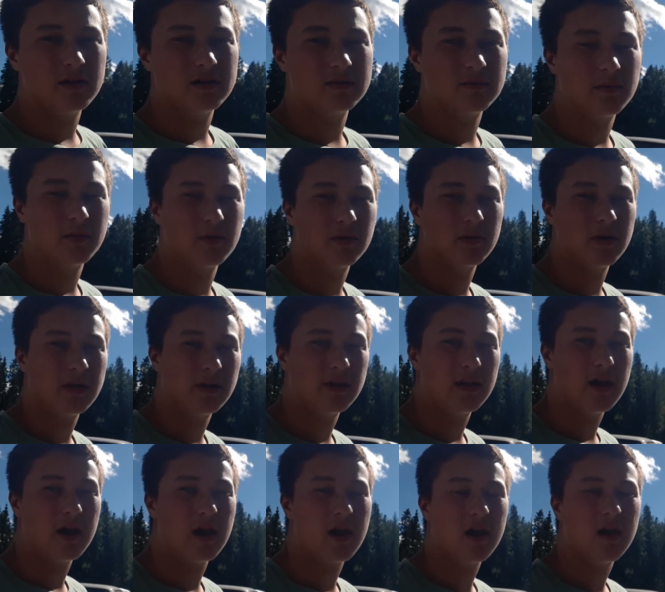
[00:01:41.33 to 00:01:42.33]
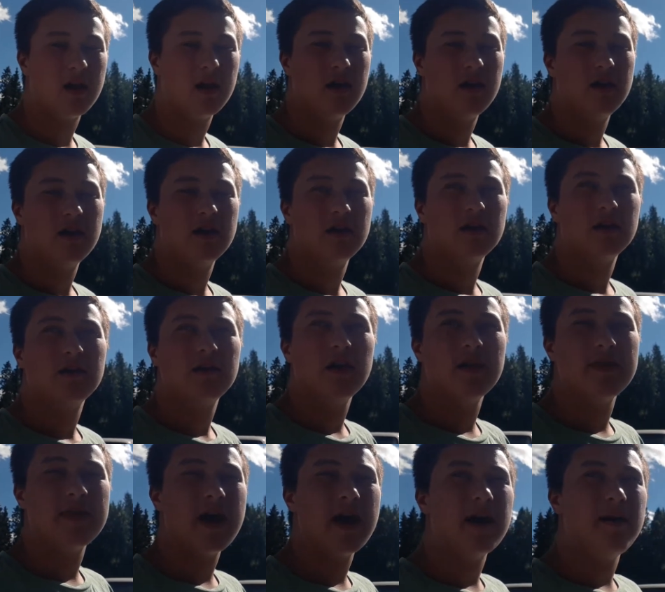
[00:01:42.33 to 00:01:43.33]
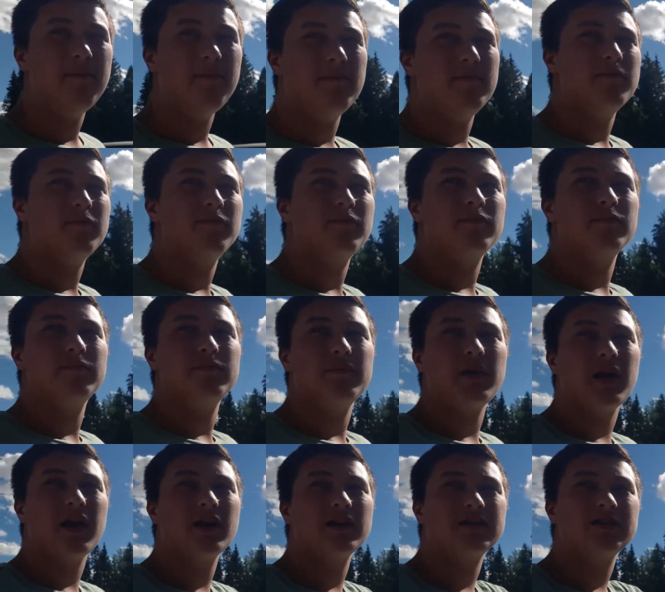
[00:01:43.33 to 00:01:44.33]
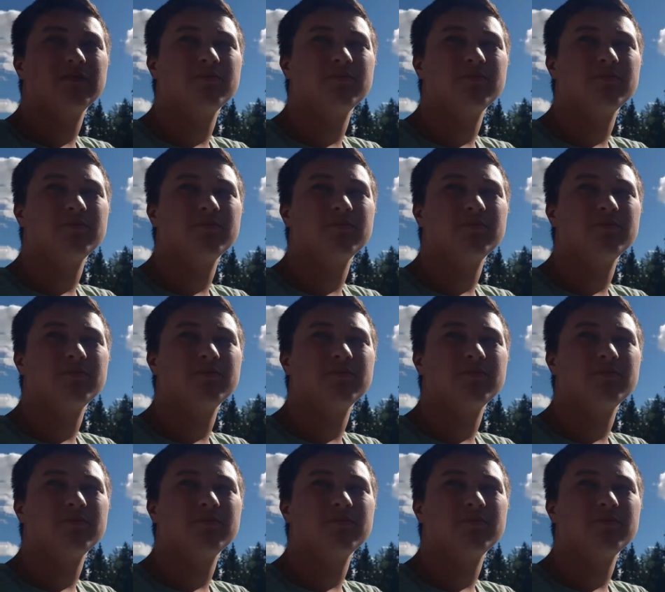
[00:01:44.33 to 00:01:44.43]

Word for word: Is about right there, and that because